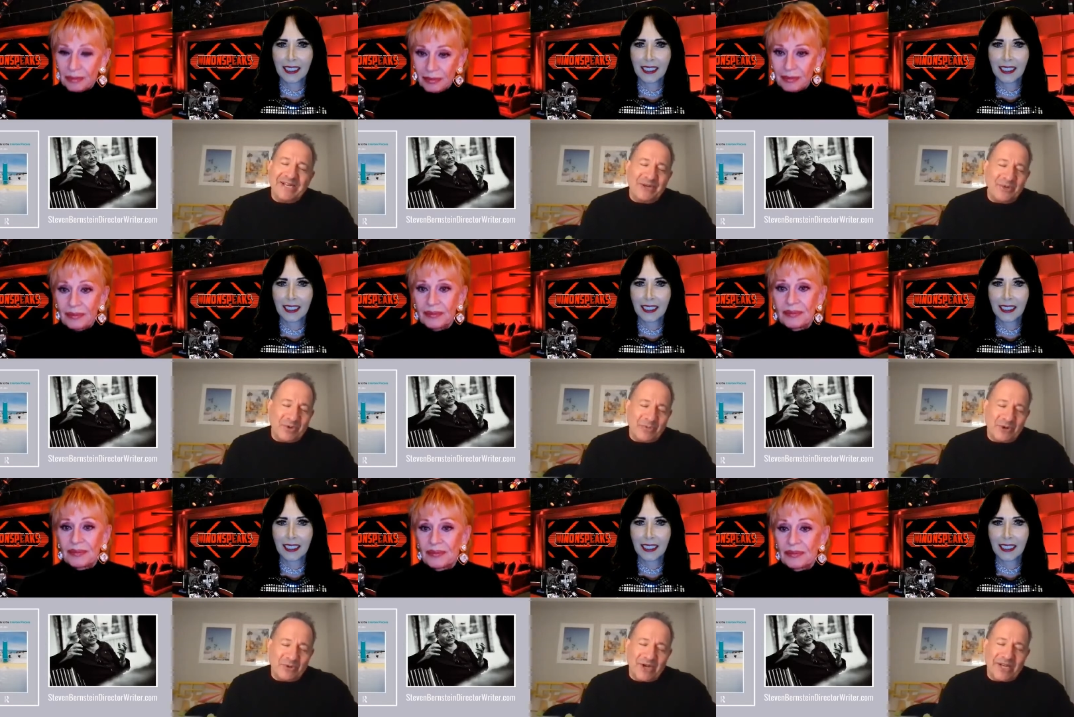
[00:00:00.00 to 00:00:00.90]
Speaker 1: idea what I'm
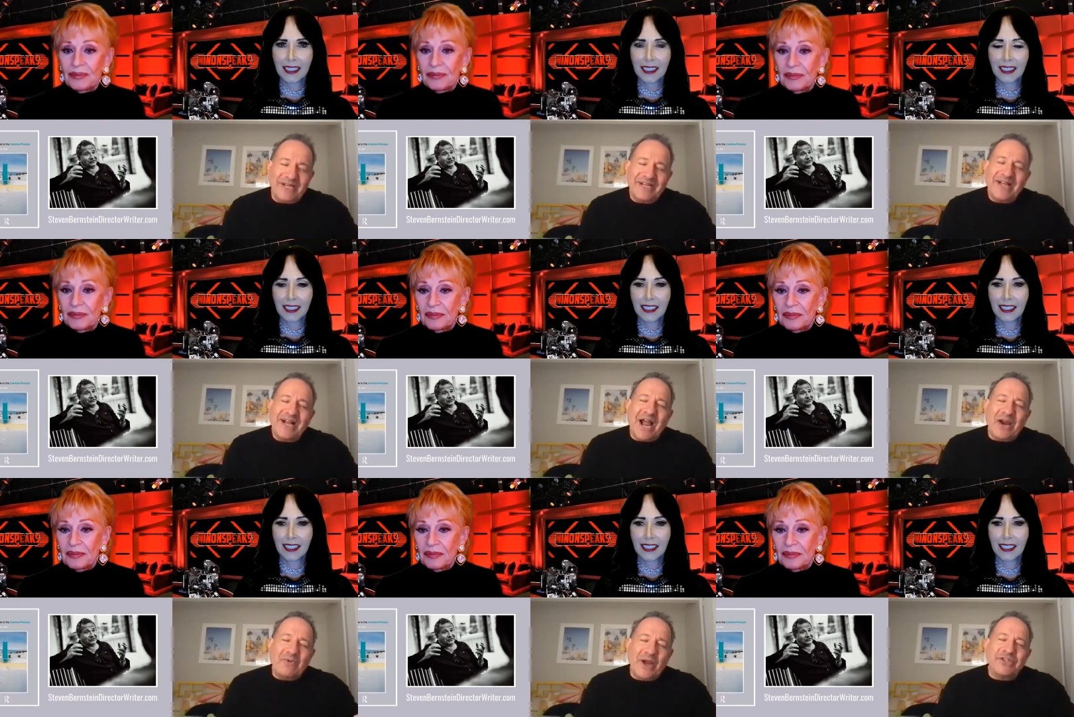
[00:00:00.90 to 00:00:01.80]
going to write.
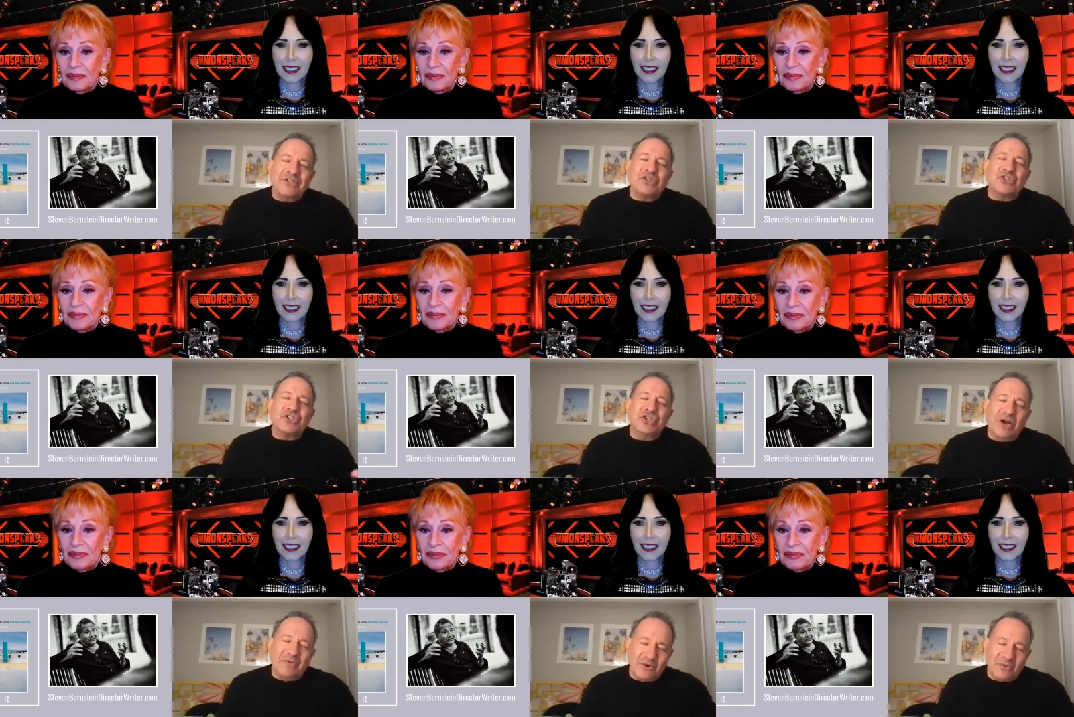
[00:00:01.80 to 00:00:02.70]
I write to
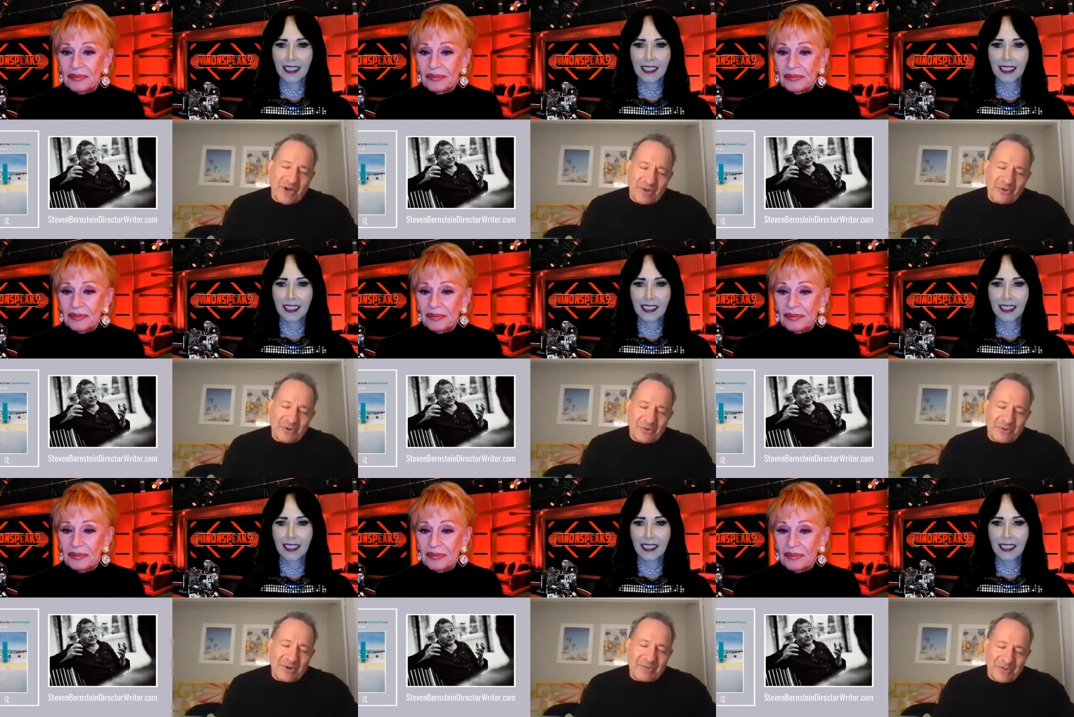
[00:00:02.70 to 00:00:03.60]
discover what I'm going,
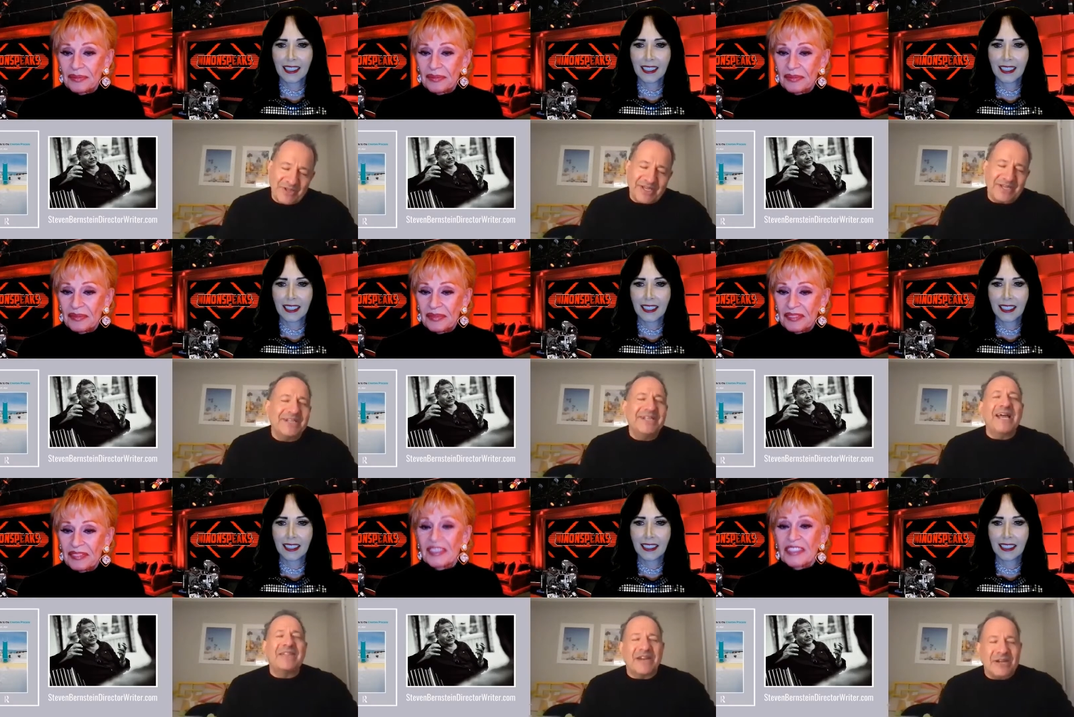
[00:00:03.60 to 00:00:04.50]
what I'm thinking,
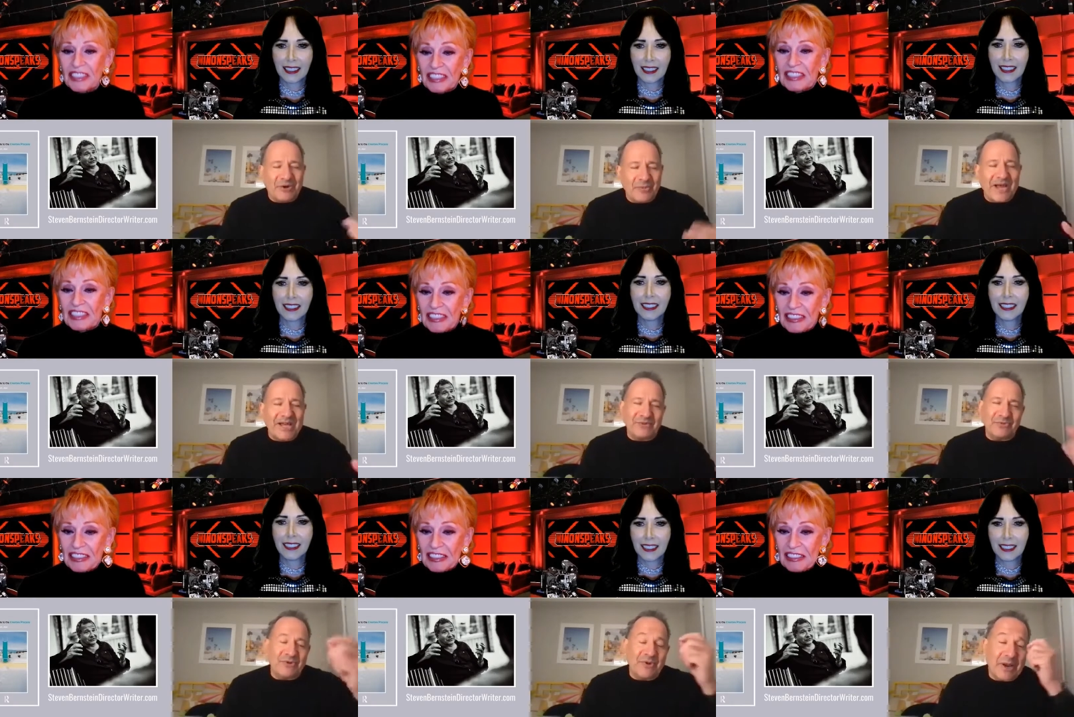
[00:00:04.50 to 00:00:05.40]
and then I go back and
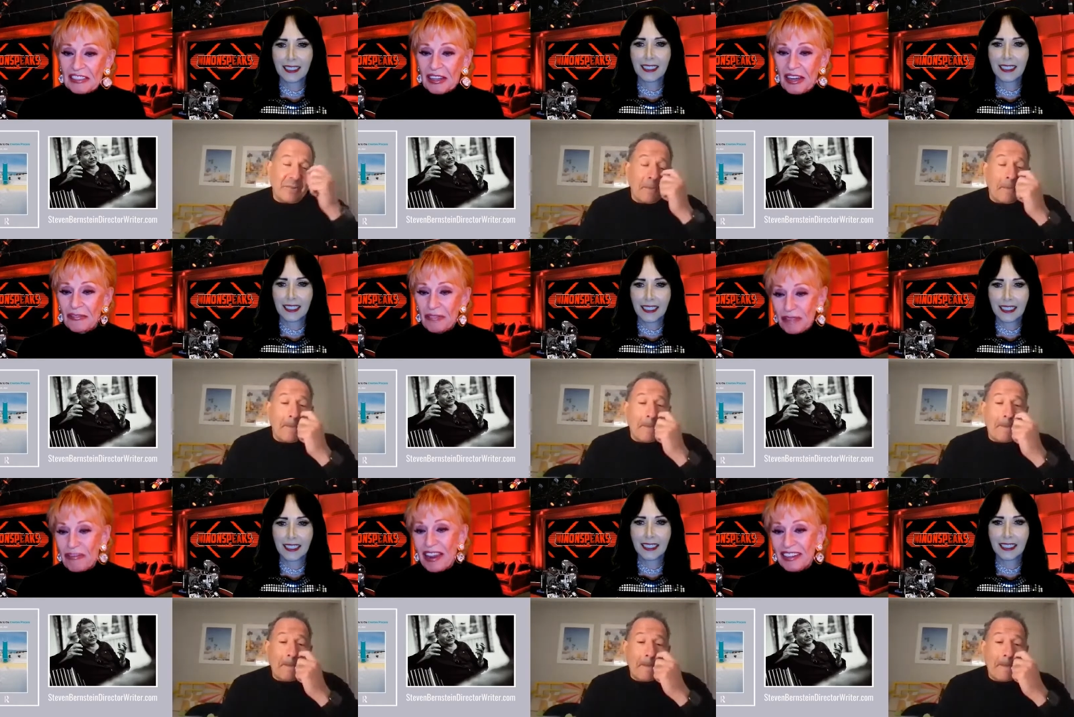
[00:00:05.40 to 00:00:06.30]
rewrite.
Speaker 2: And
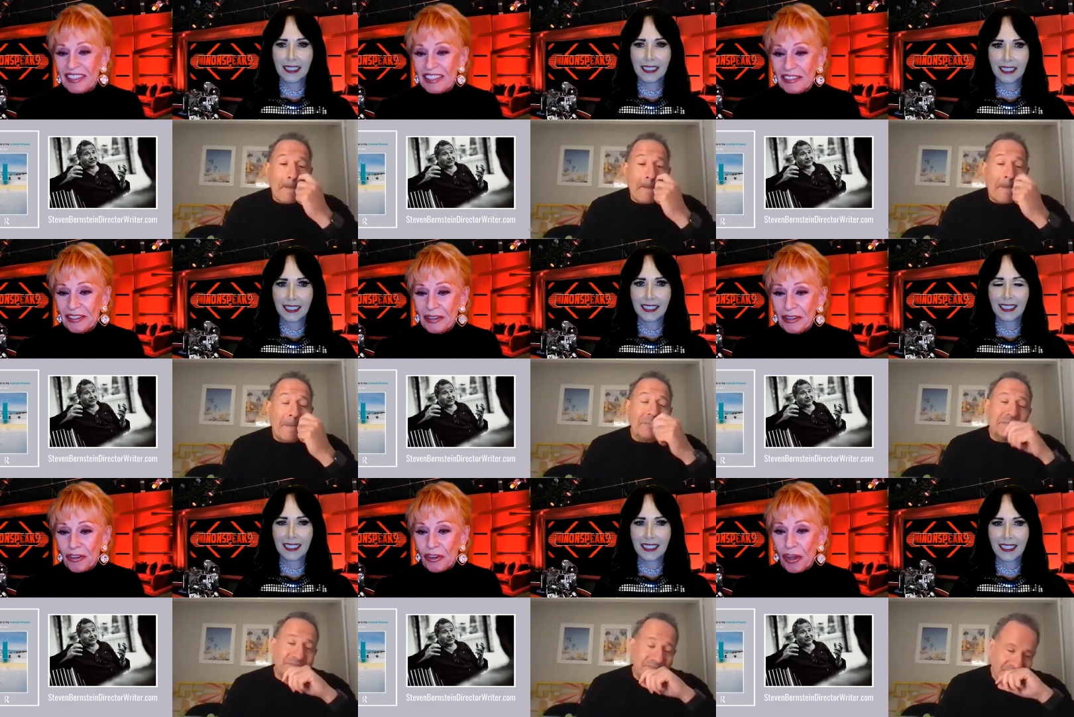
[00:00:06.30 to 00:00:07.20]
rewrite it.
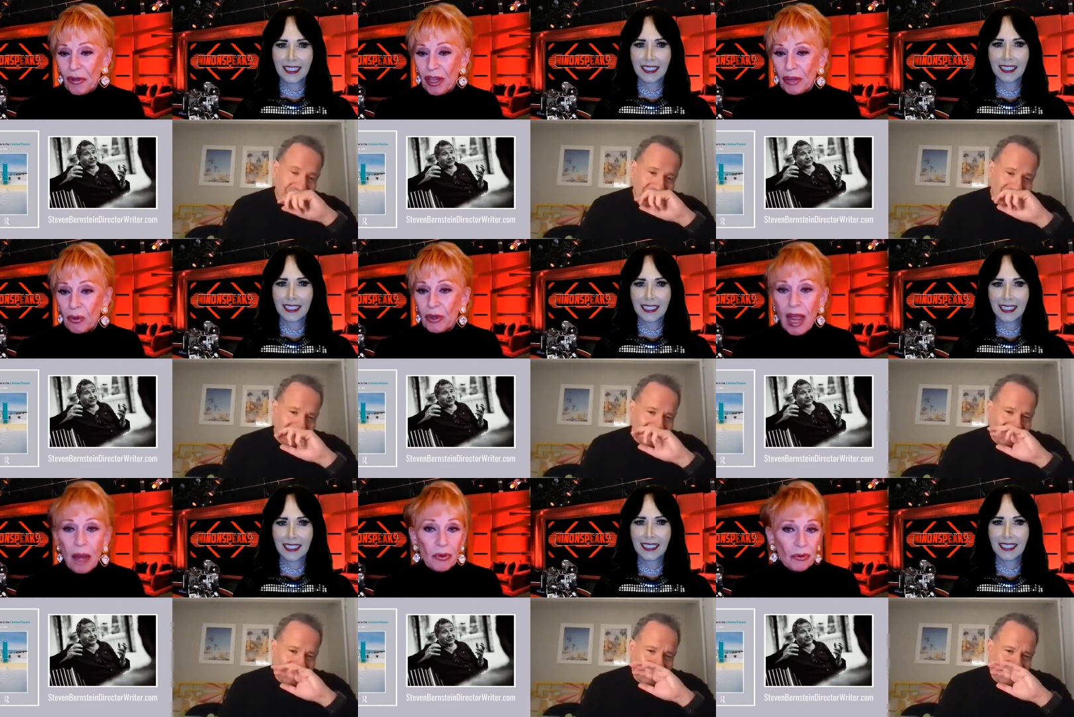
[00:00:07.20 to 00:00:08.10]
Mm-hmm. So you're what
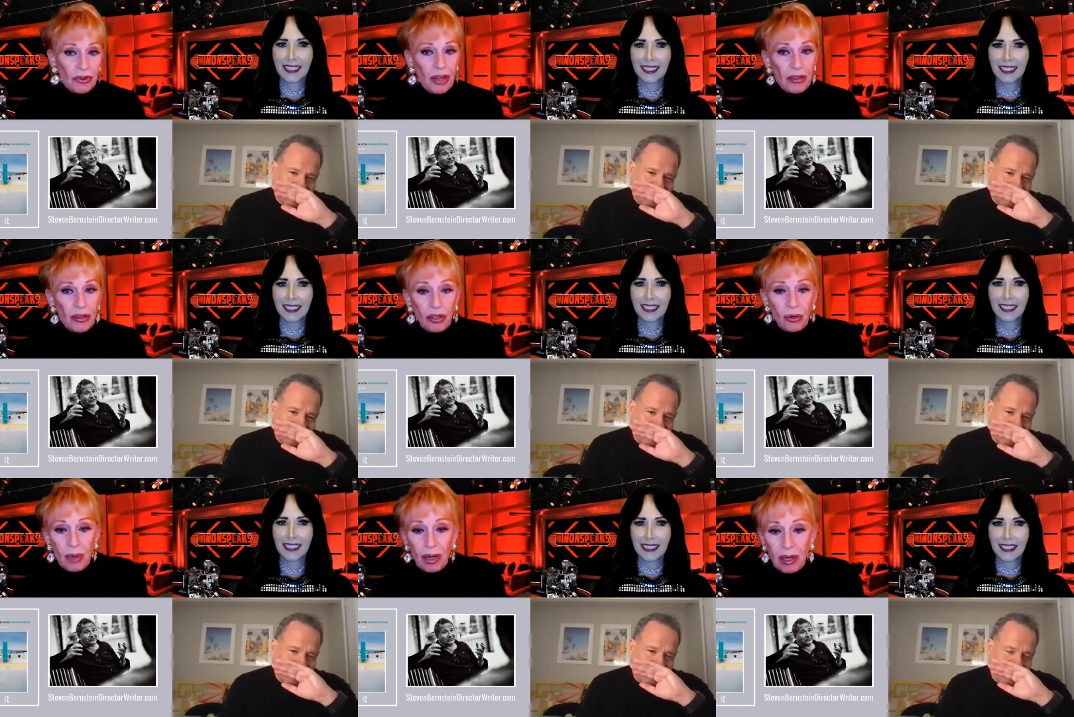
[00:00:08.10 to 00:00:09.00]
I would say that
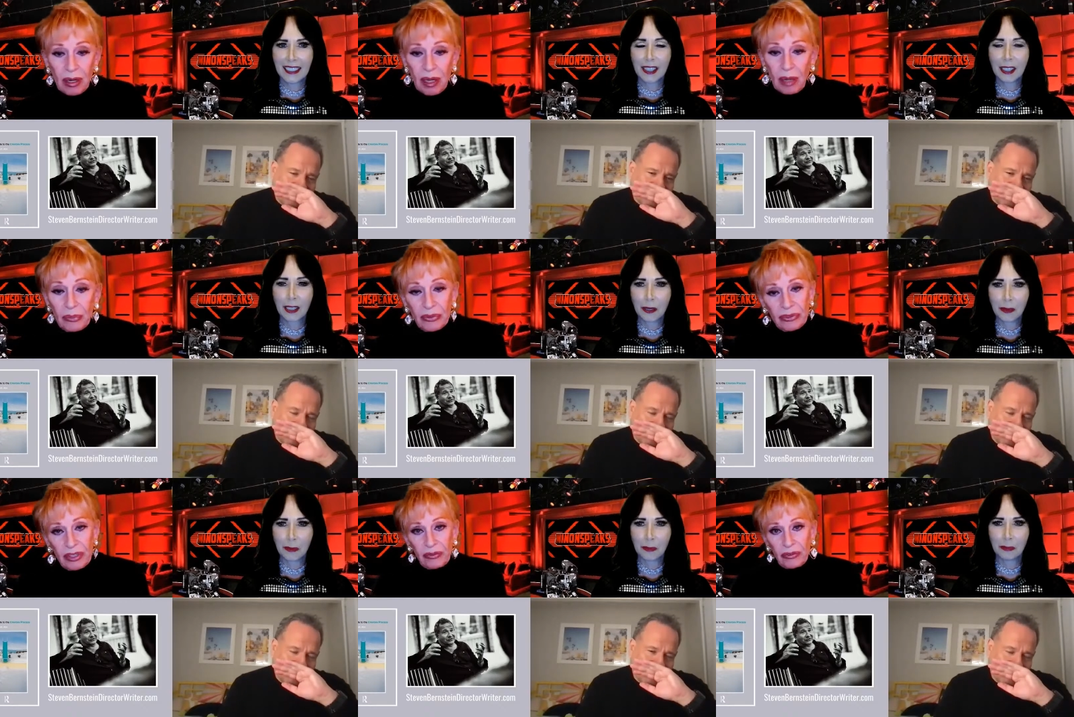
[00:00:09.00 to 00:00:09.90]
you are, um,
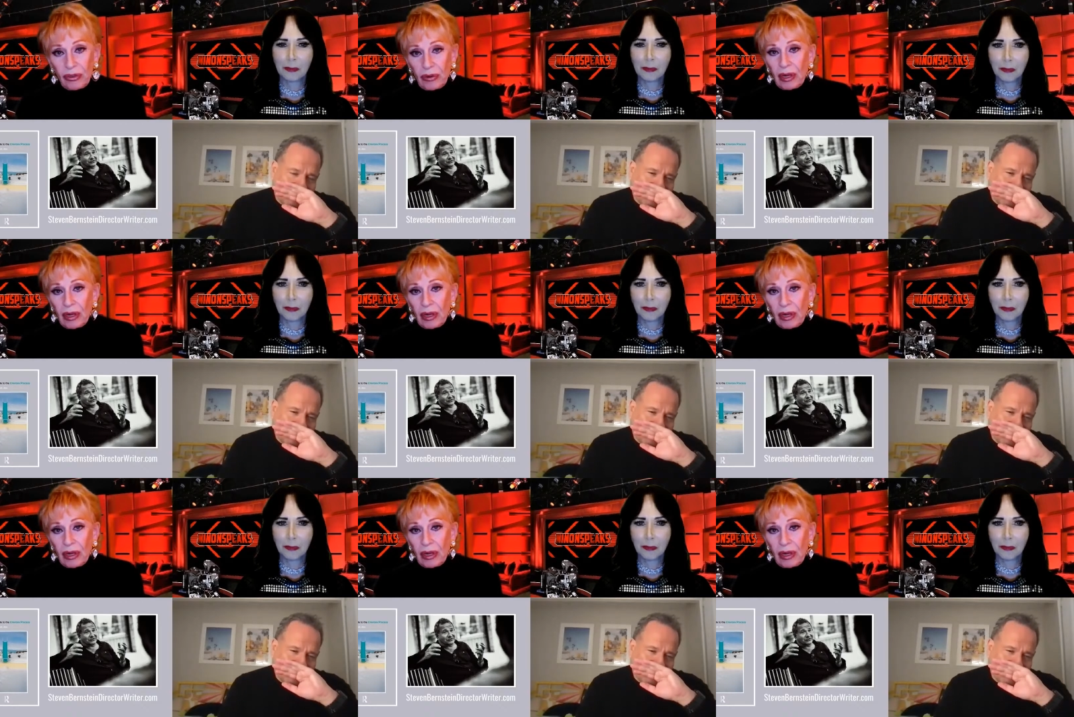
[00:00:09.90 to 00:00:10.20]
Steven. You